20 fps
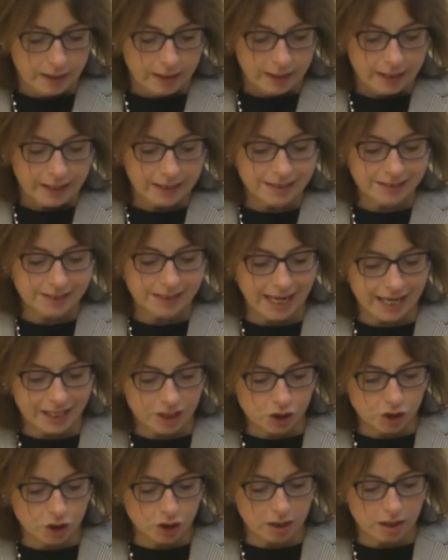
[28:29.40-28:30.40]

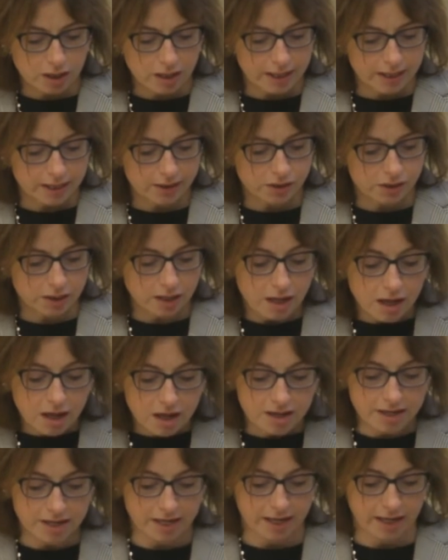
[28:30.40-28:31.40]
Contextualised
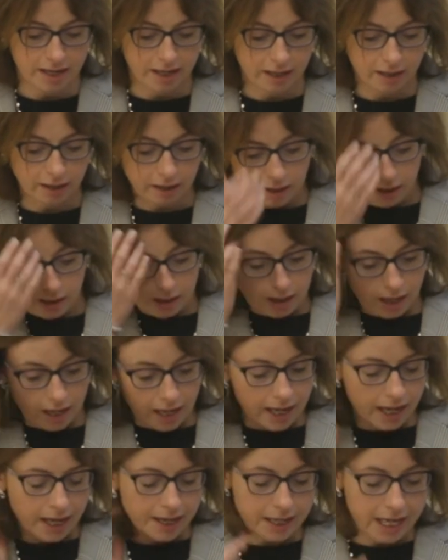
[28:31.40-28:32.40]
learning
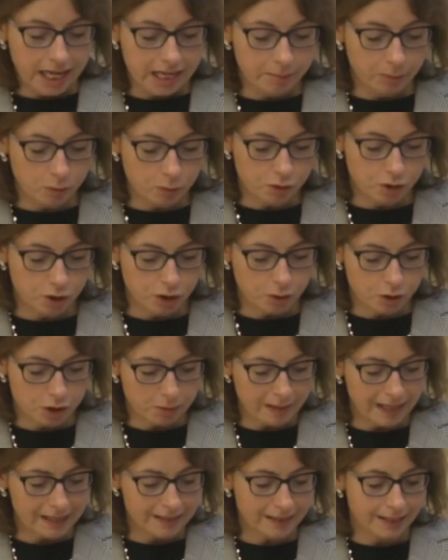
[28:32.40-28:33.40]
enables you to
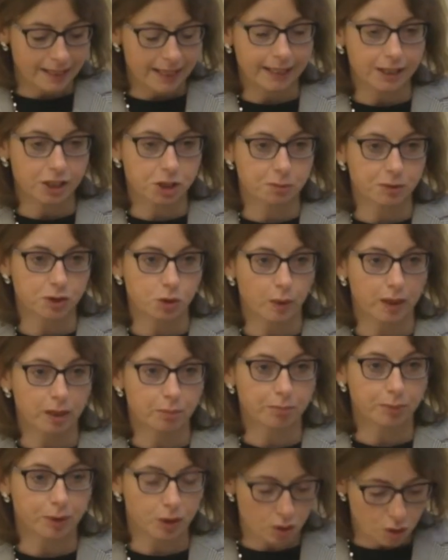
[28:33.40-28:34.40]
make the links between
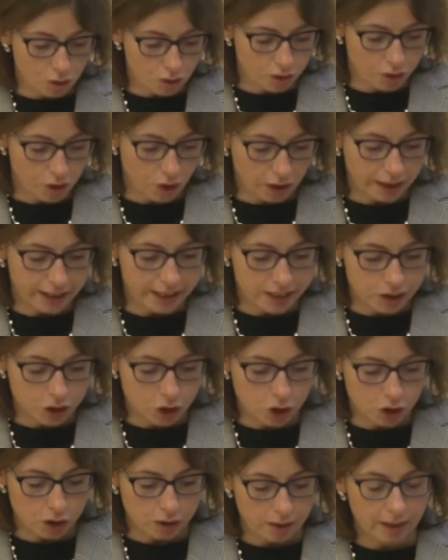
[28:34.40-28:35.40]
pure
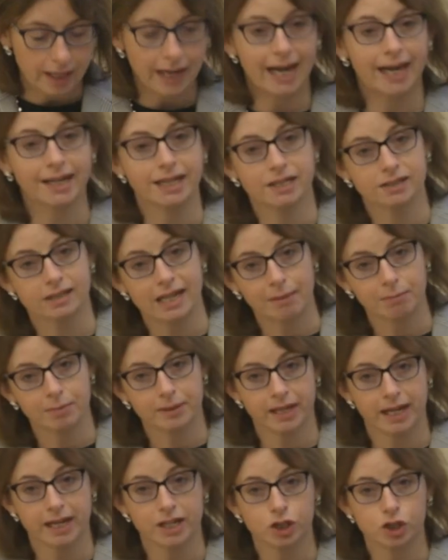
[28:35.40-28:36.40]
knowledge and its
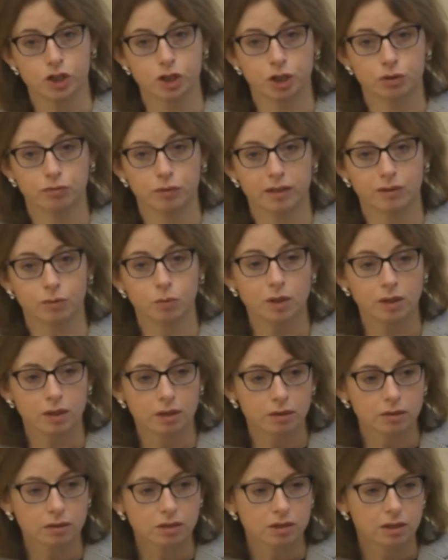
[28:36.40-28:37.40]
application in the real
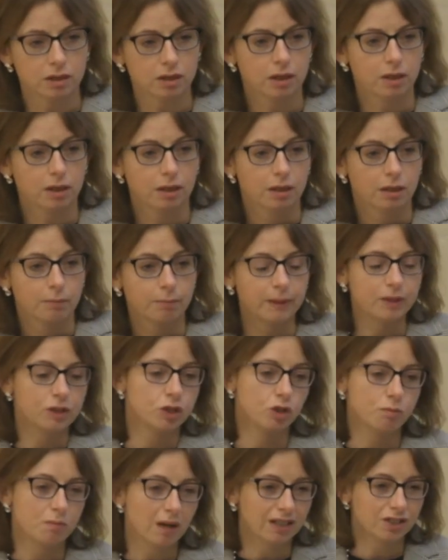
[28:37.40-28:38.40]
world. But
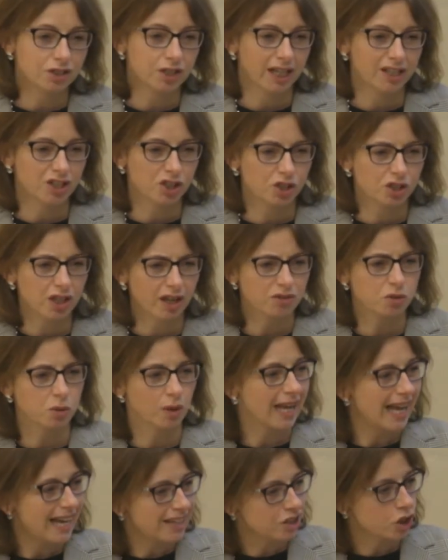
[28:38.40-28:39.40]
you might say to yourselves,
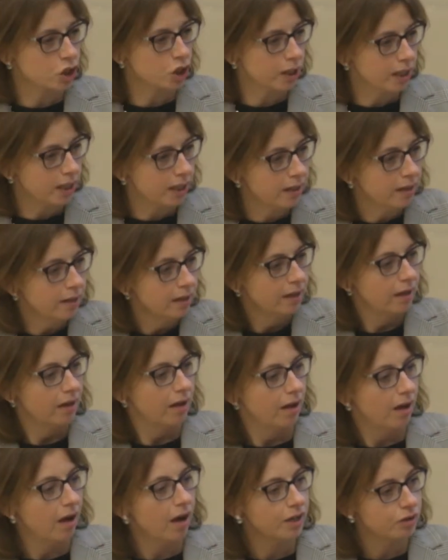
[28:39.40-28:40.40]
well, actually,
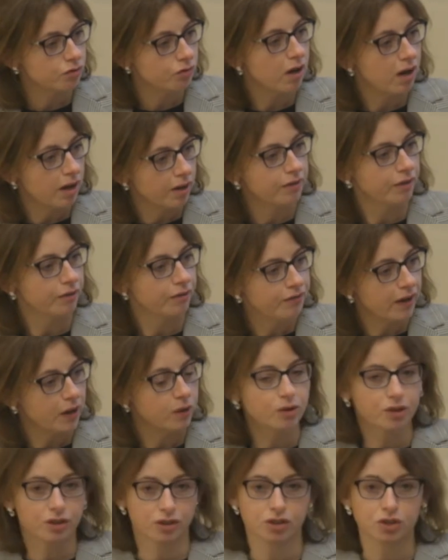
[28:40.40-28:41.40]
I'd rather
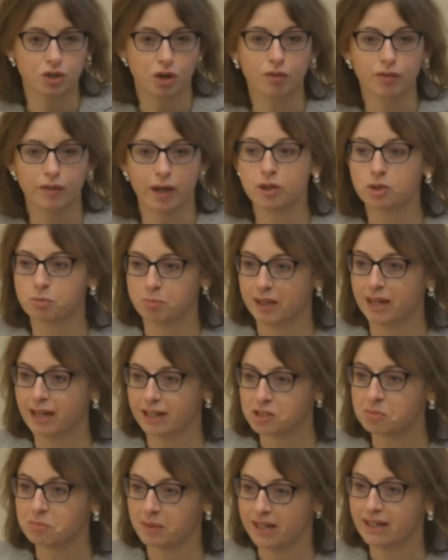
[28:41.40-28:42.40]
focus on those
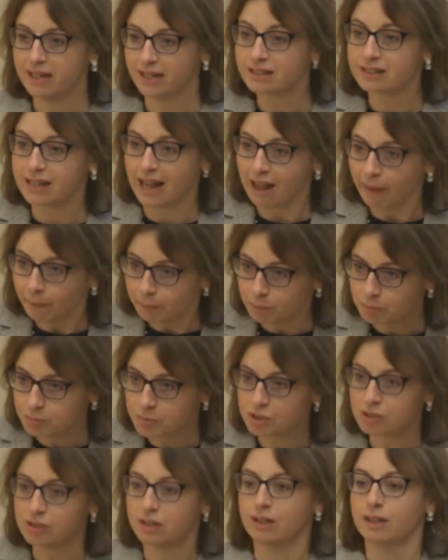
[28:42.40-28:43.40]
BSB
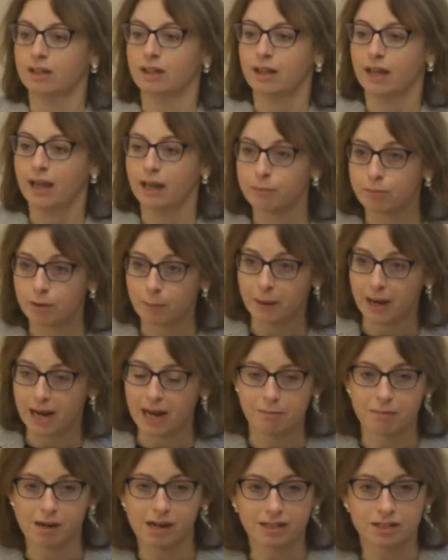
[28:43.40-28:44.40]
exams and
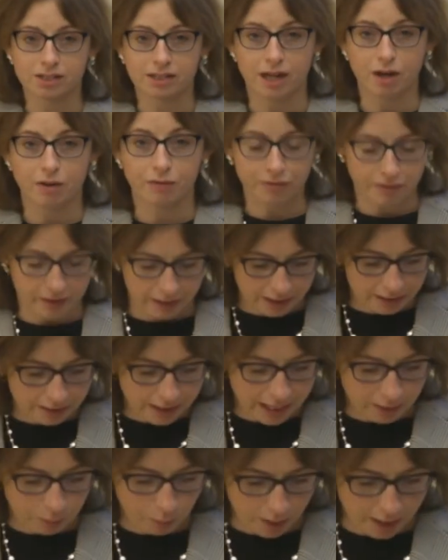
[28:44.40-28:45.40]
prepare myself in
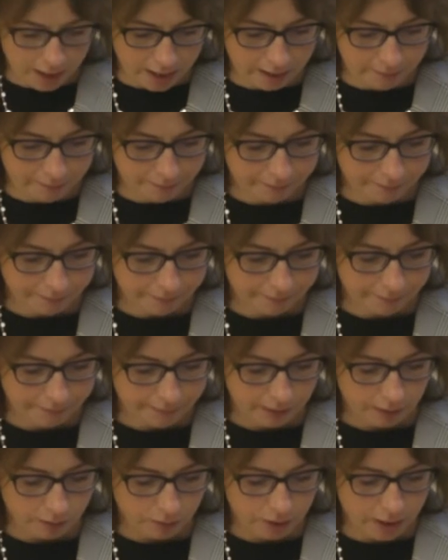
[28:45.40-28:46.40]
that way.
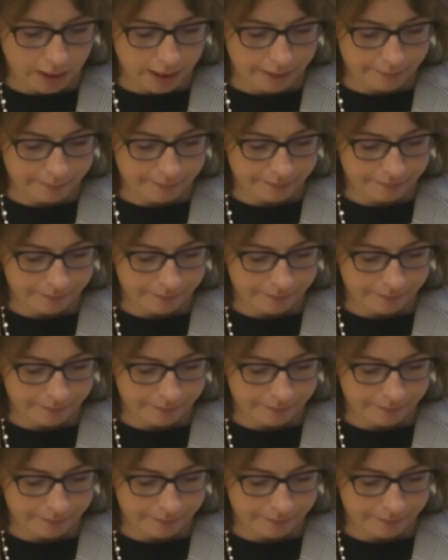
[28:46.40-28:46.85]
Okay?